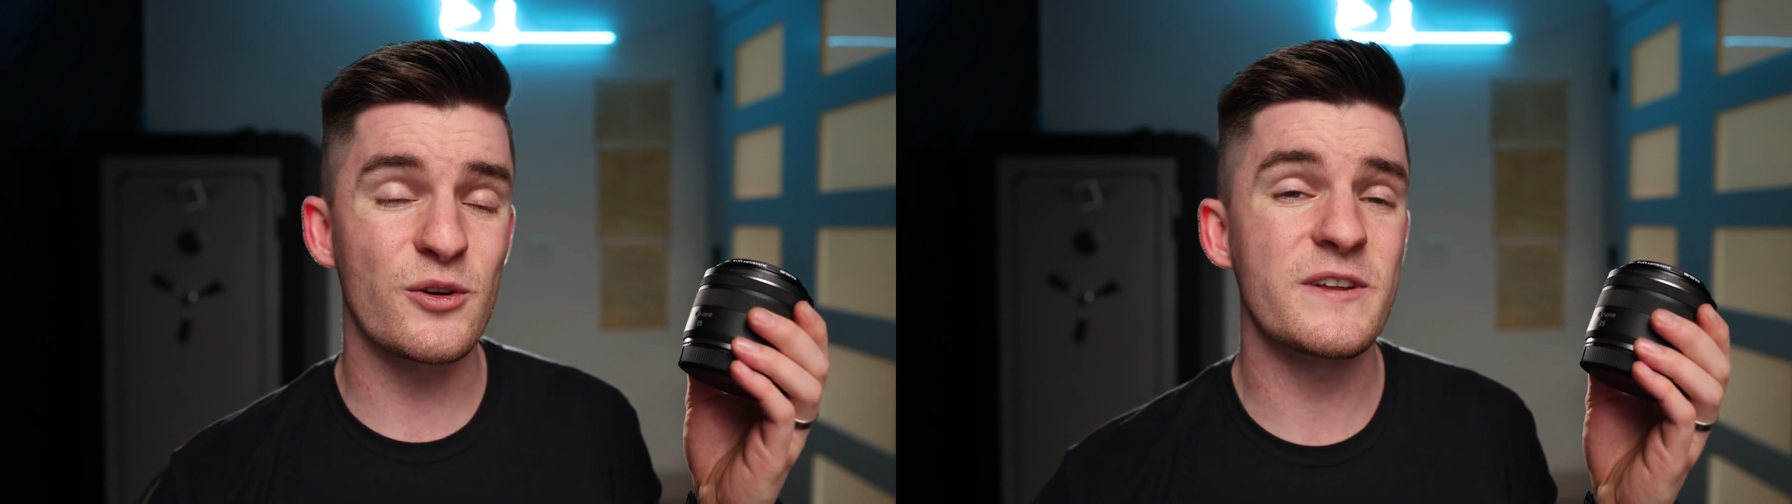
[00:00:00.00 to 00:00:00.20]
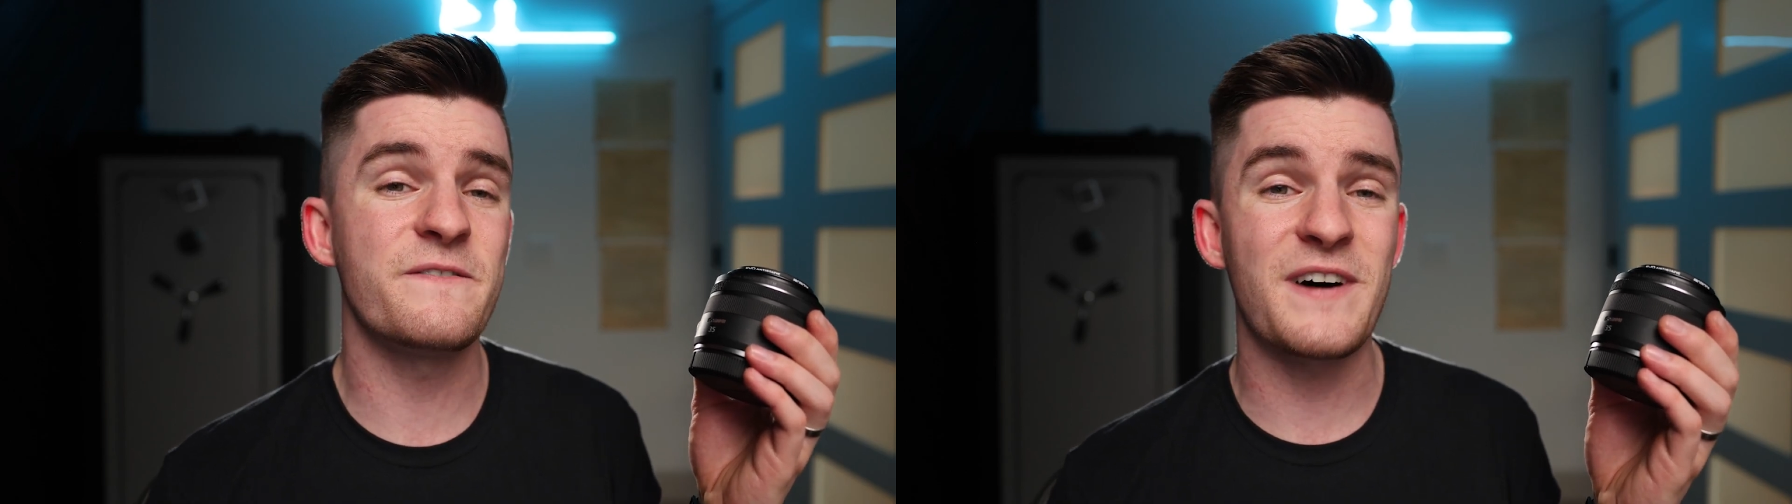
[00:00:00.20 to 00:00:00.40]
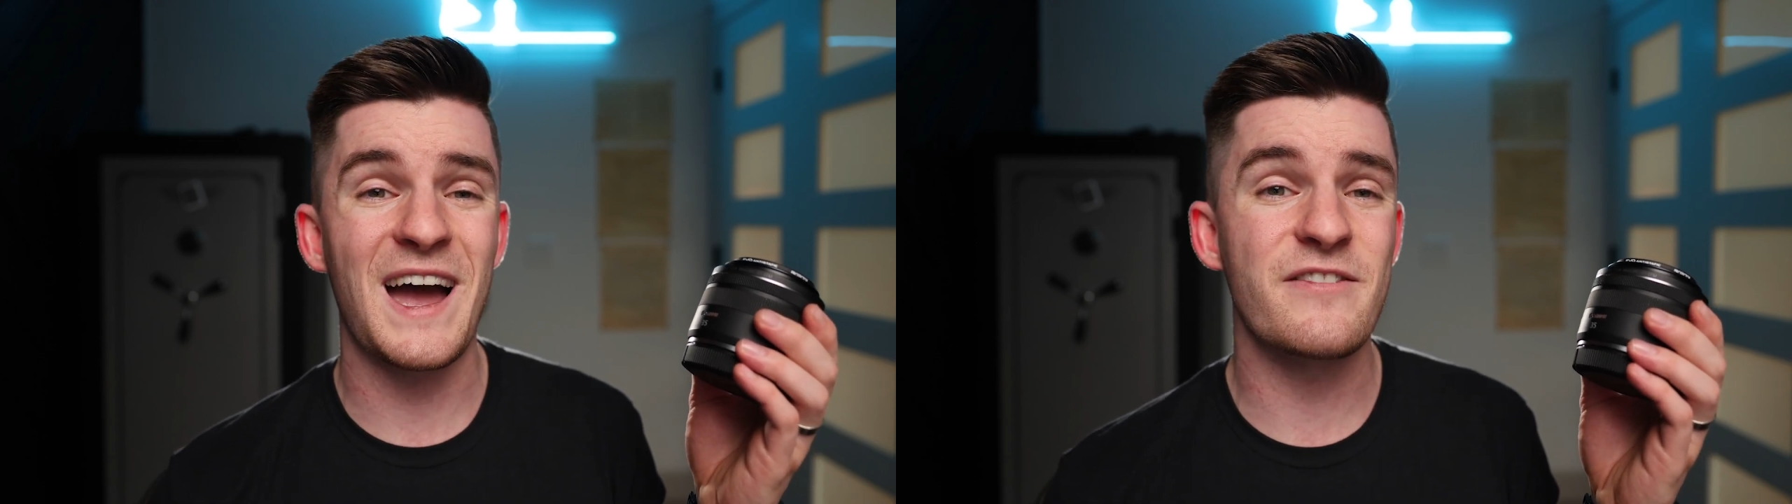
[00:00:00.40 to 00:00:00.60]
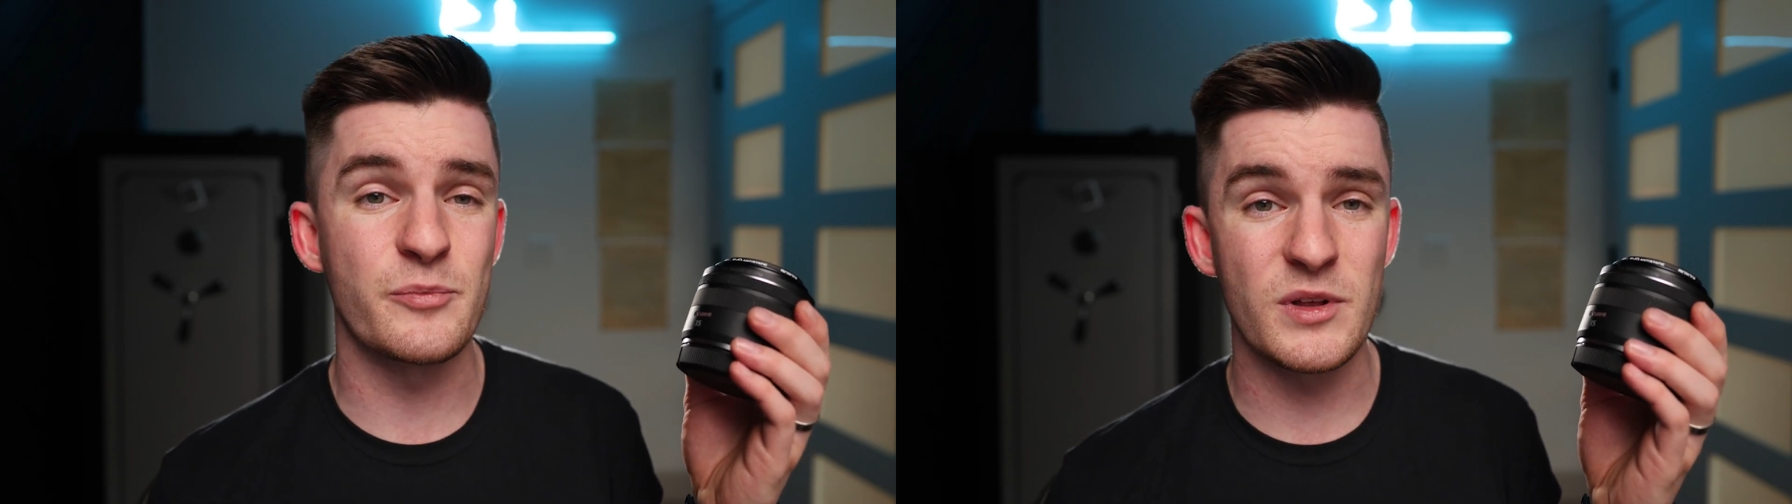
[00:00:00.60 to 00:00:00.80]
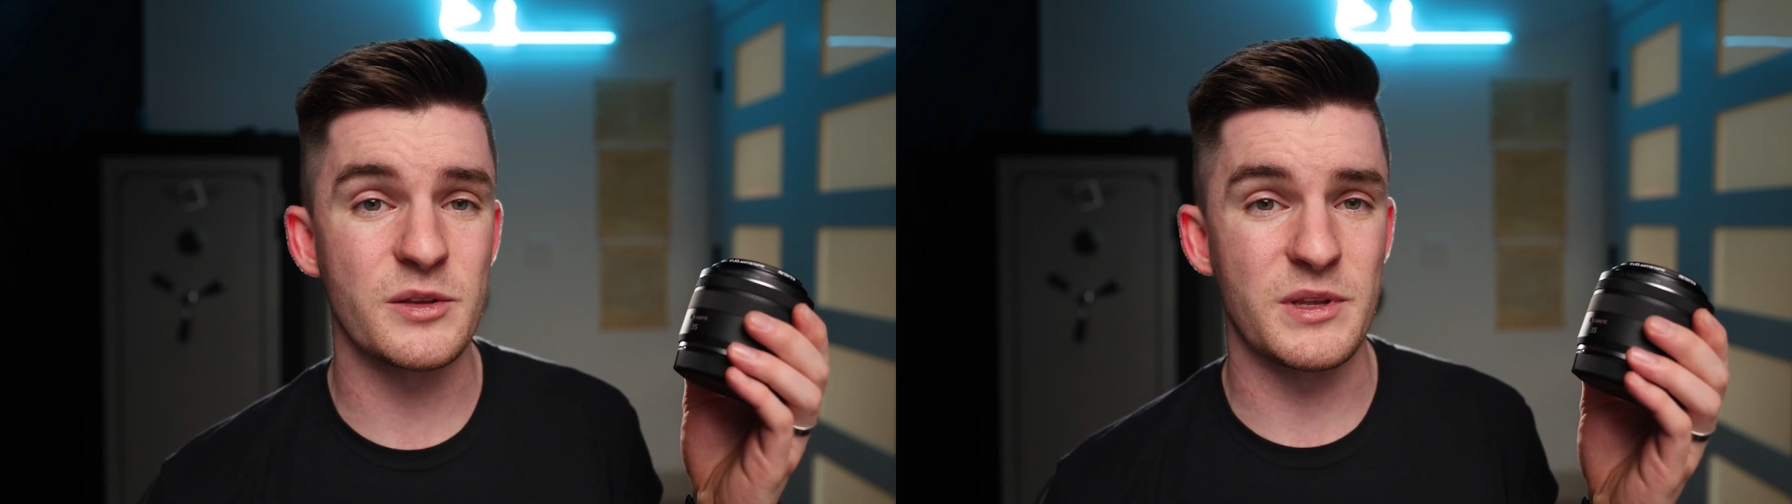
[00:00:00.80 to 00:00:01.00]

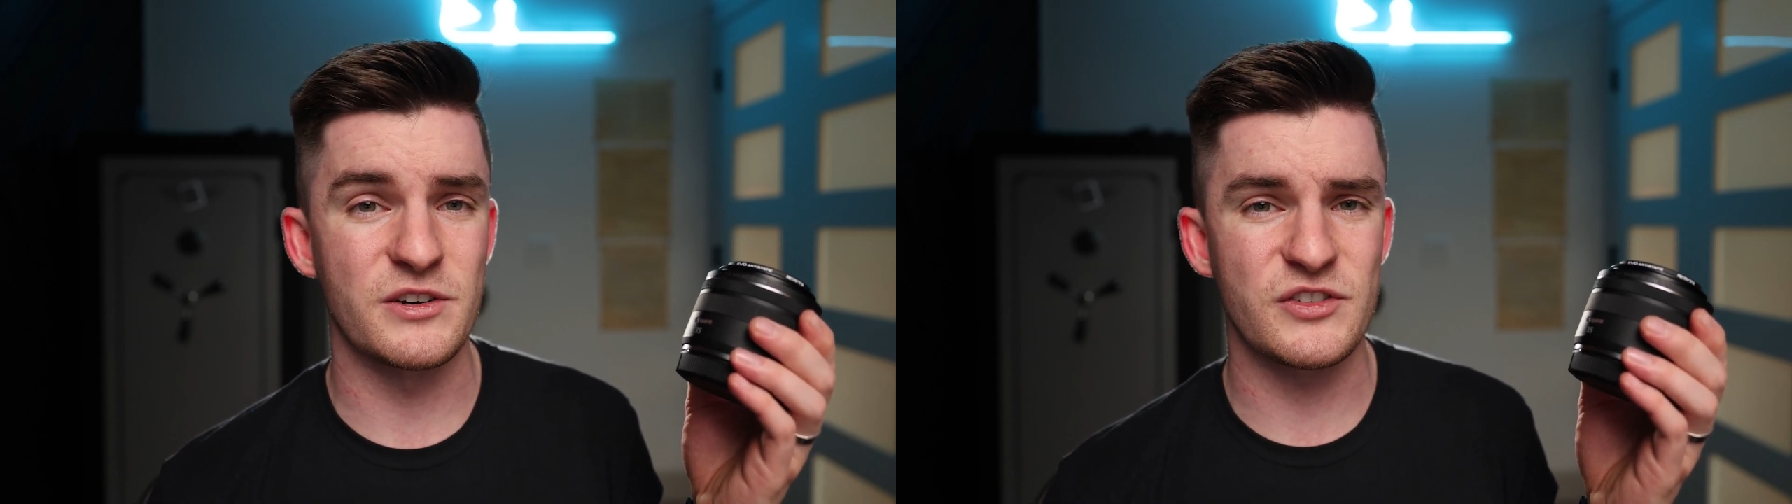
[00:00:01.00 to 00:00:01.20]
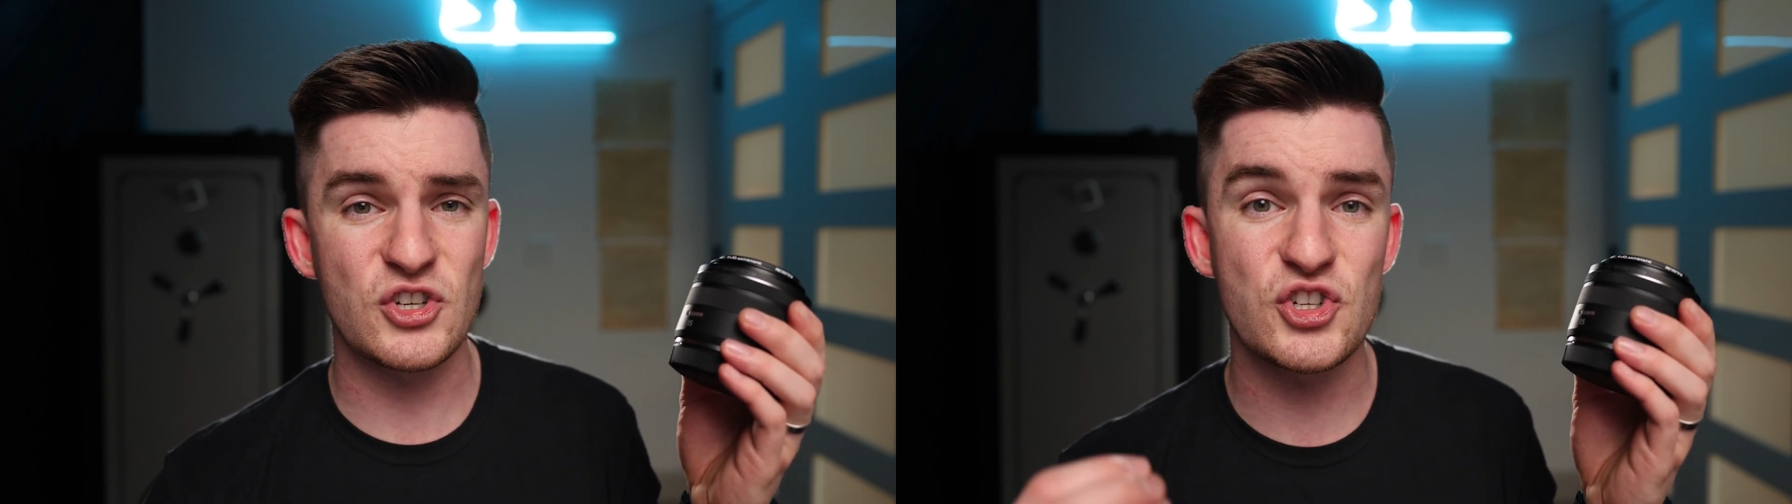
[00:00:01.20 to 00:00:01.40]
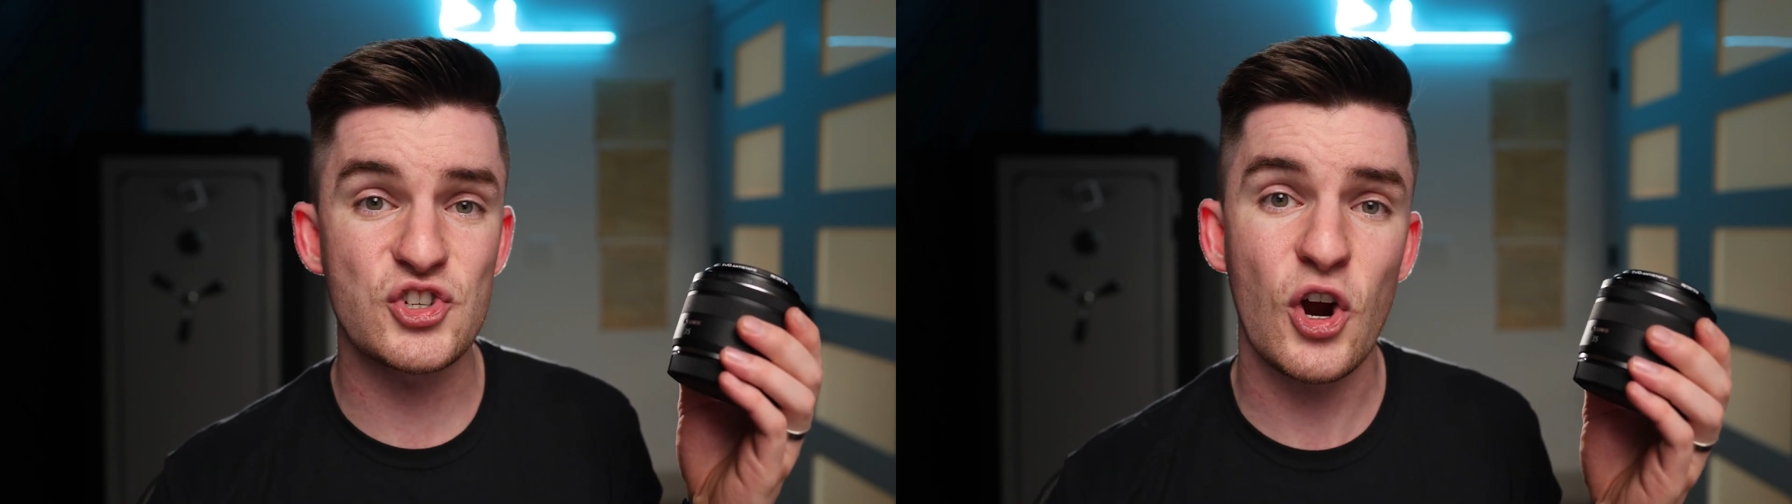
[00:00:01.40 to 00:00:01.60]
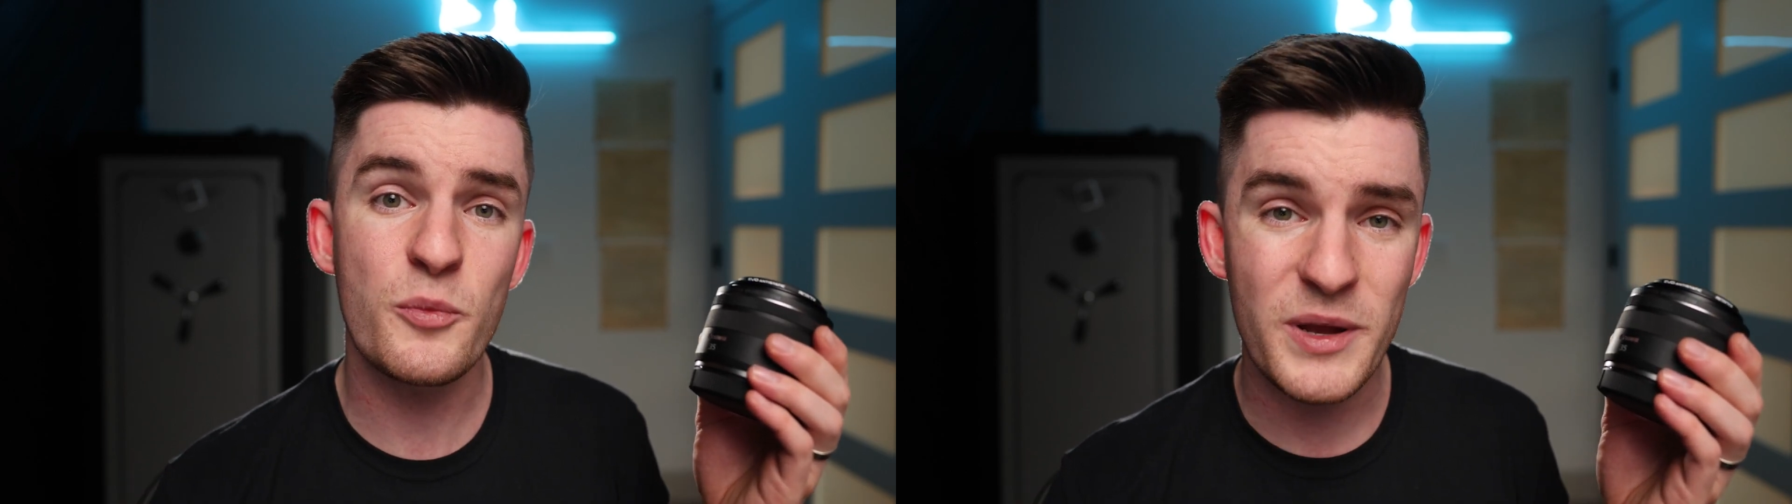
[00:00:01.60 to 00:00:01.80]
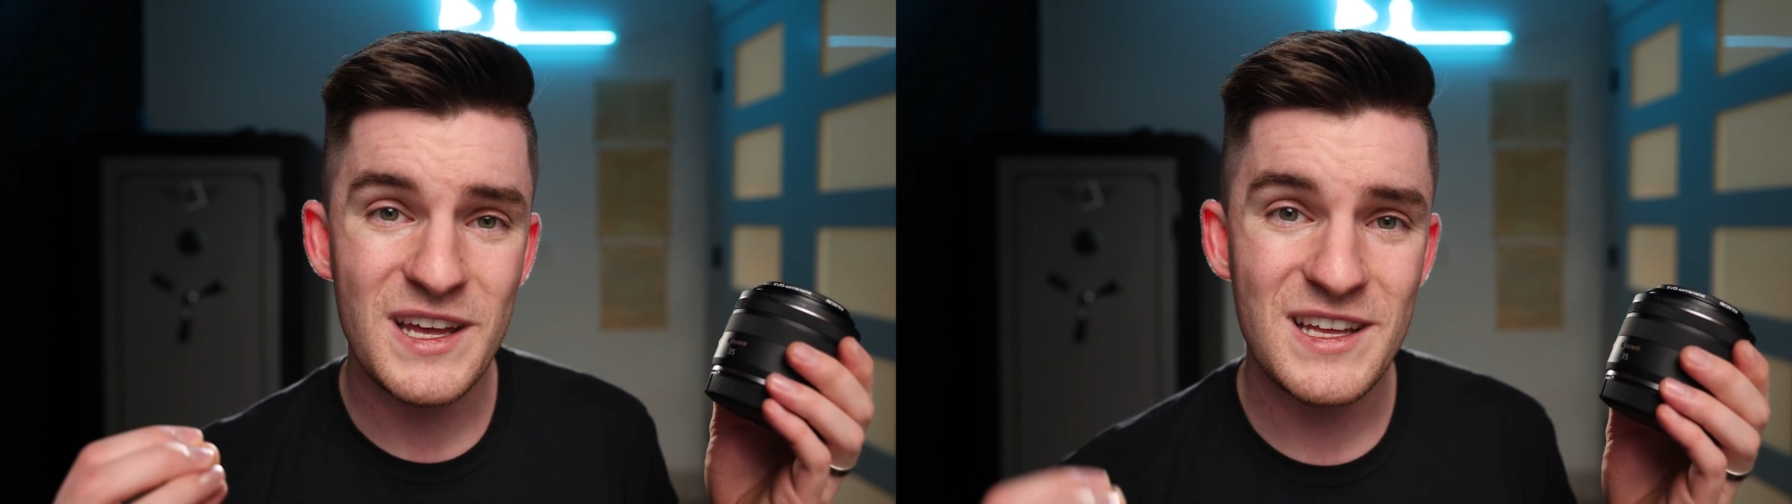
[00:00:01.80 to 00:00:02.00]
35mm, a sharp